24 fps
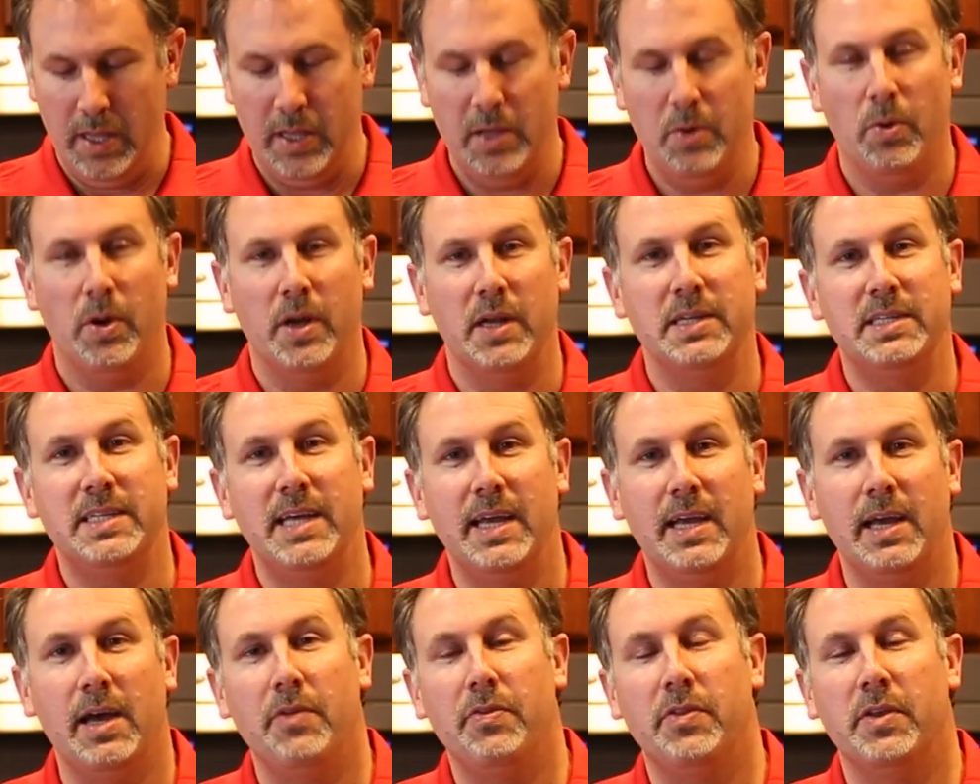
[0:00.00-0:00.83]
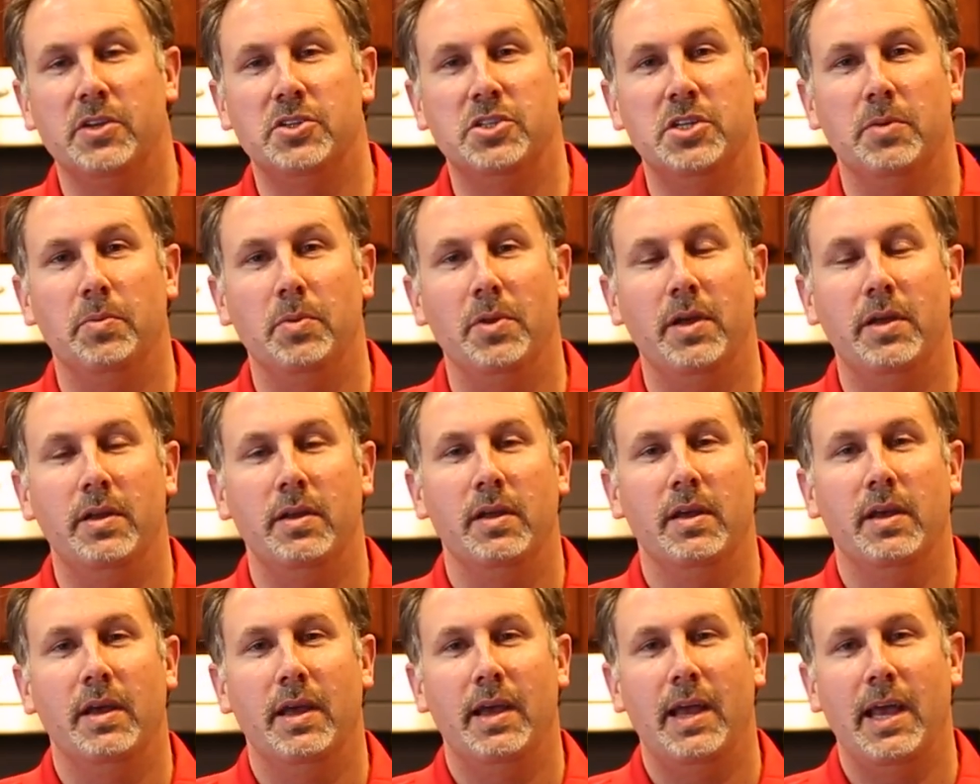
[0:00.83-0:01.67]
You want to take out the giblet
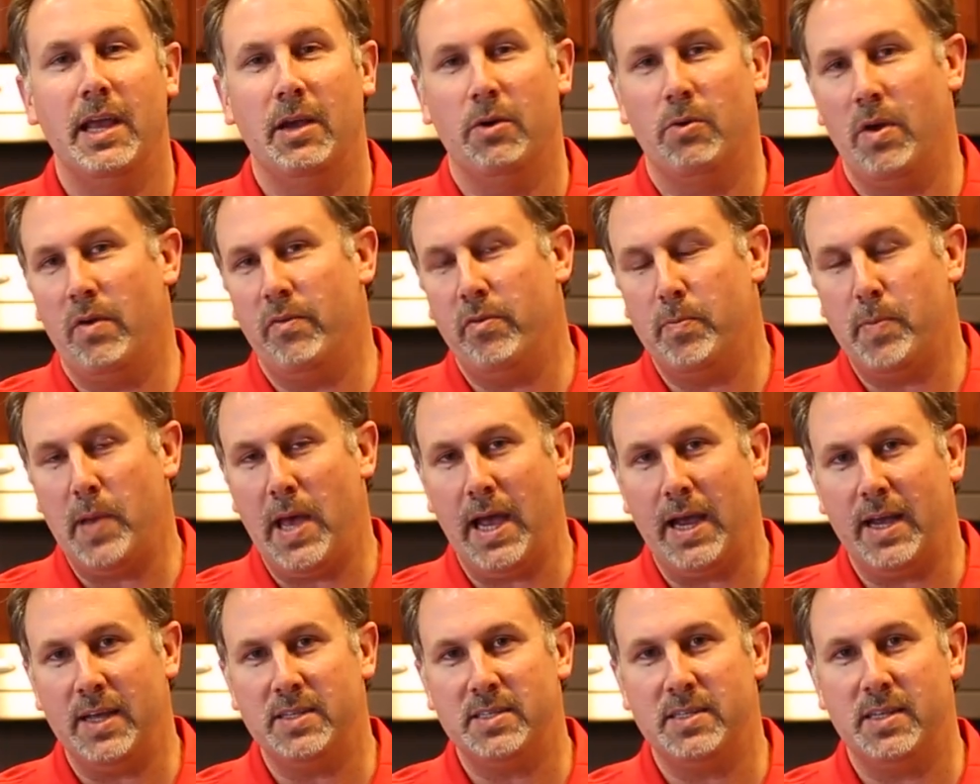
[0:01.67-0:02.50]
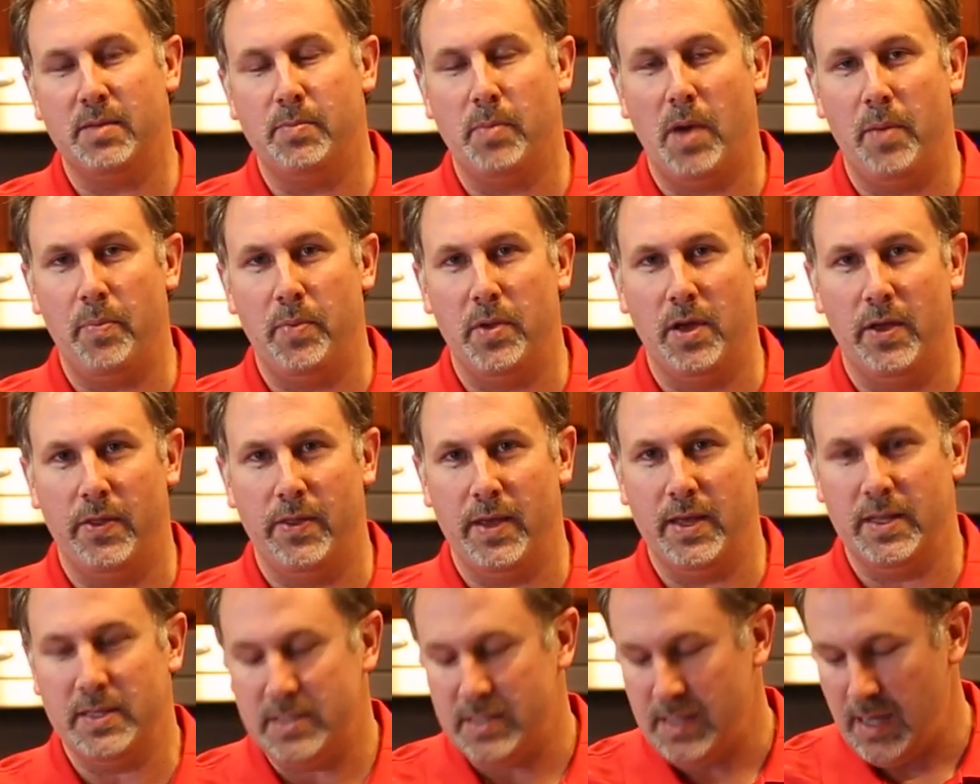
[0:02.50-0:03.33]
and gravy packets that might be on
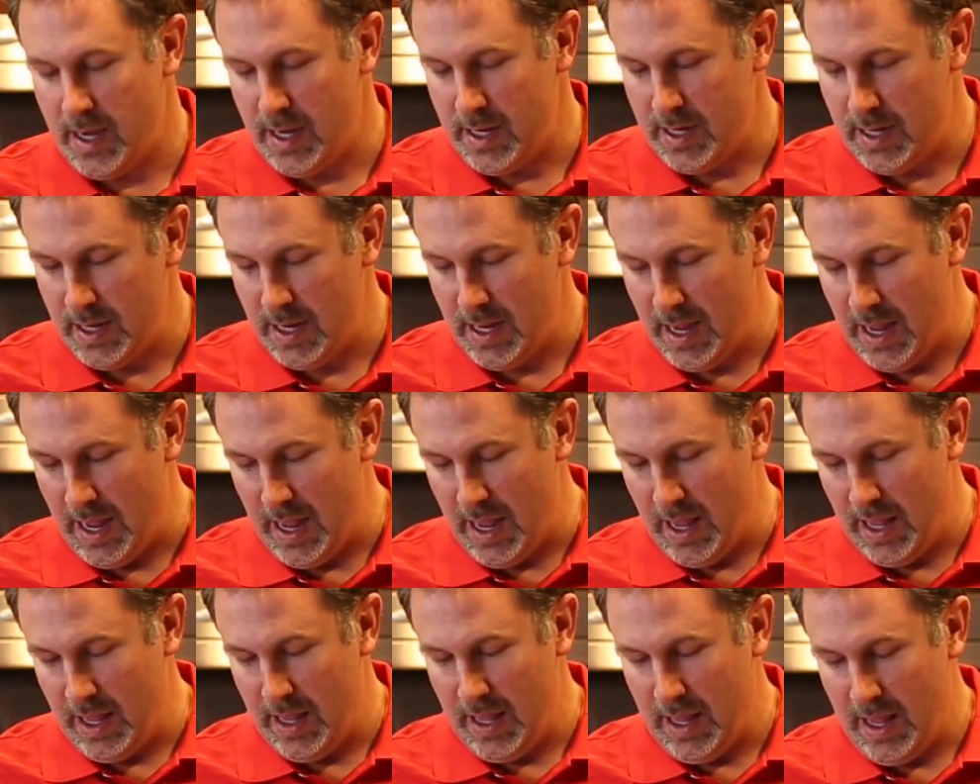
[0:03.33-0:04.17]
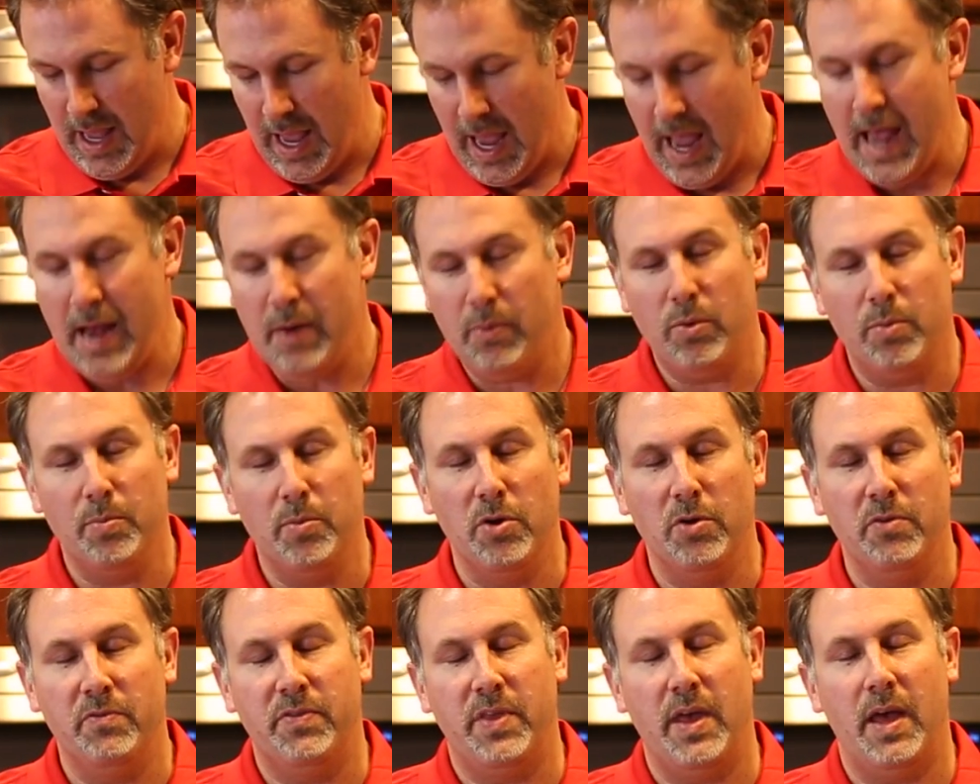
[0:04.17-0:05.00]
the inside, and
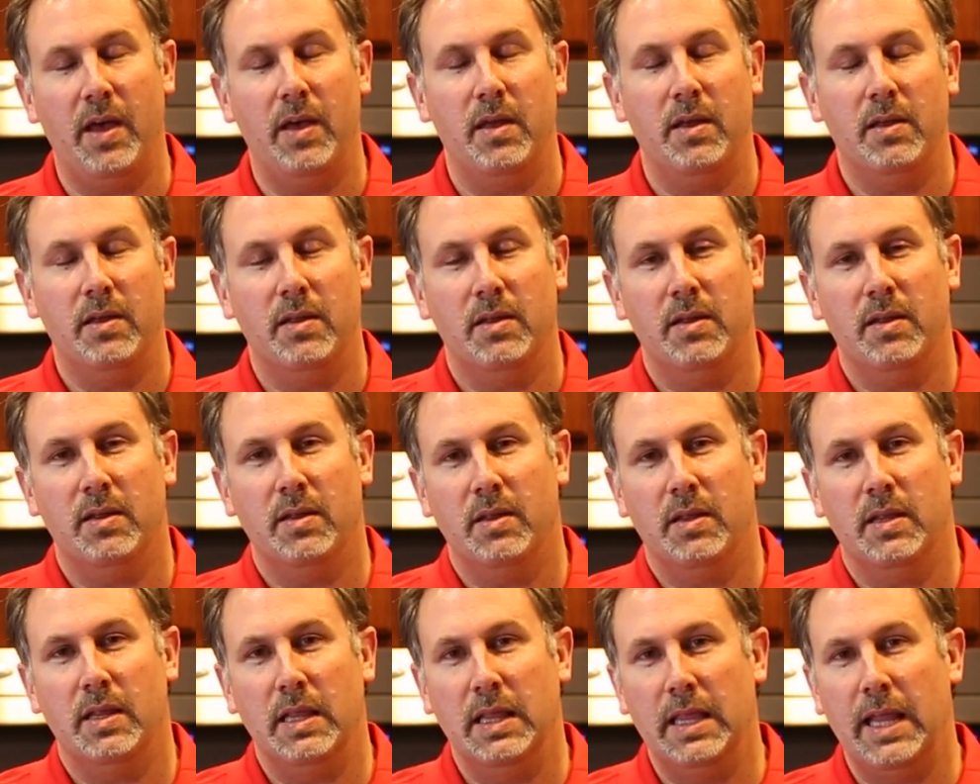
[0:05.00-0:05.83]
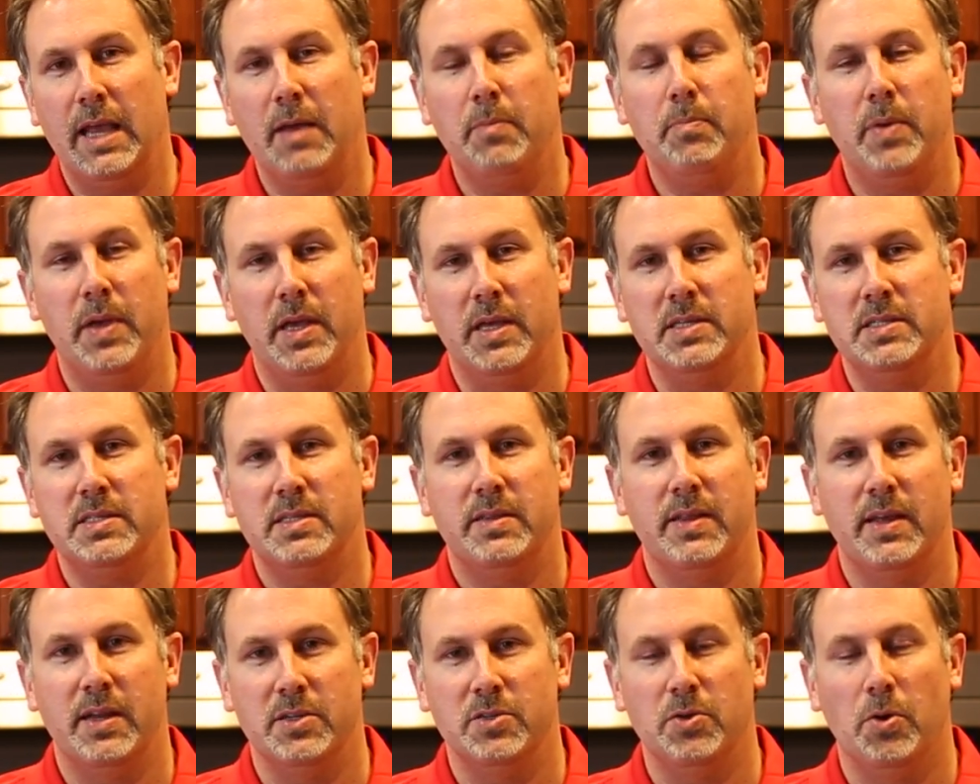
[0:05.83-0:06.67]
remove that leg piece
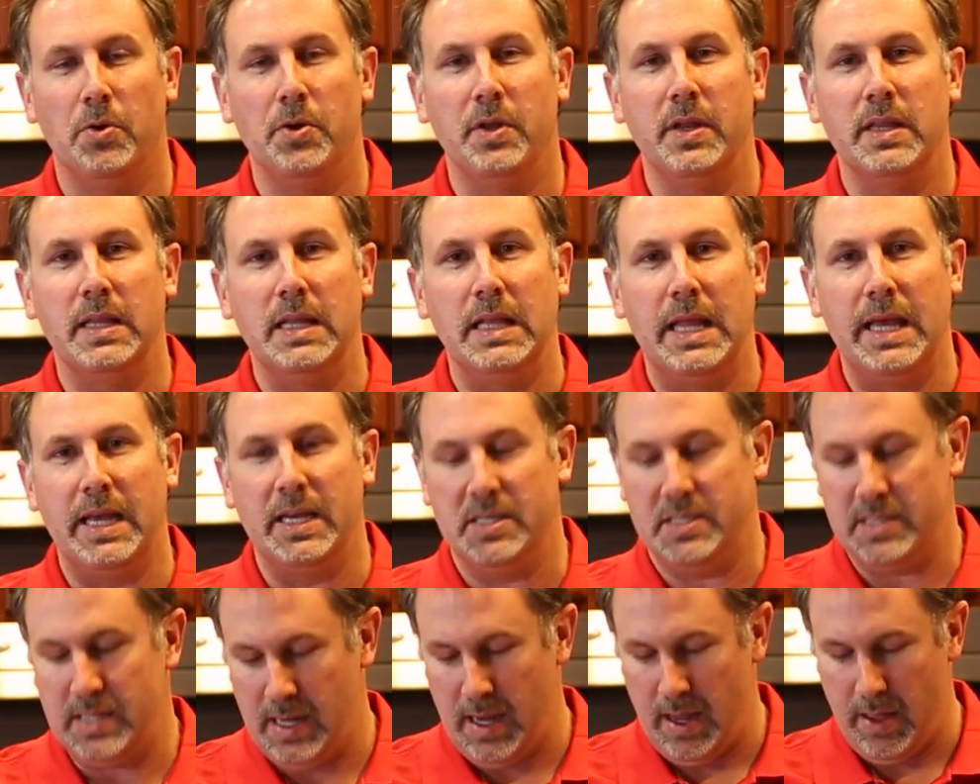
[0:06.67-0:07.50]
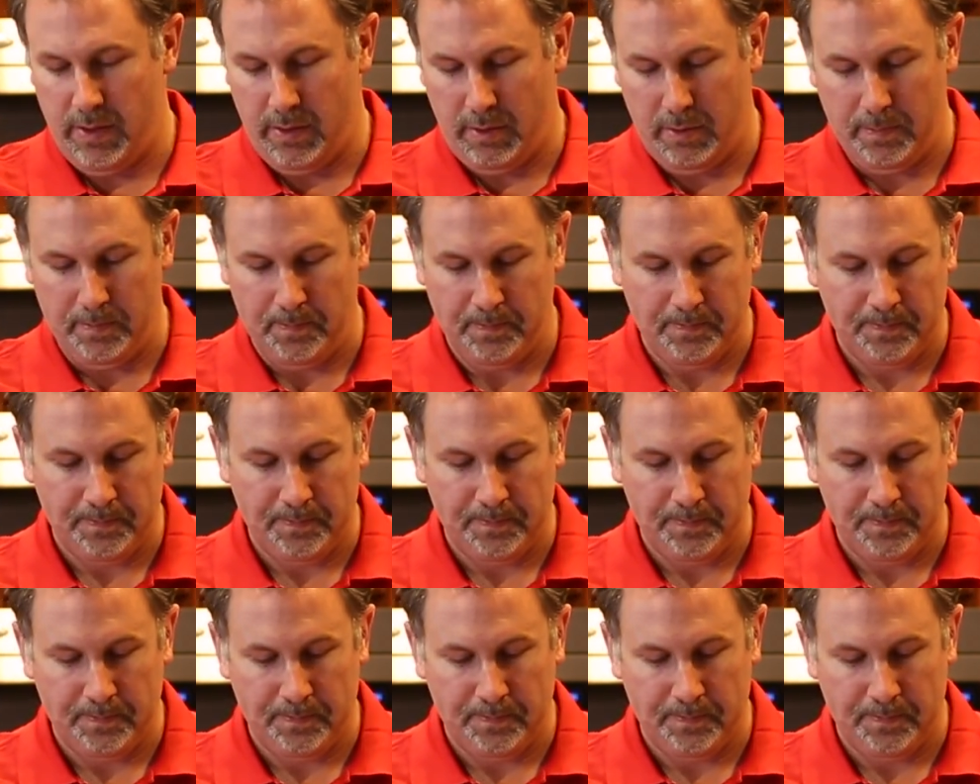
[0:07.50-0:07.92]
that is holding the legs together.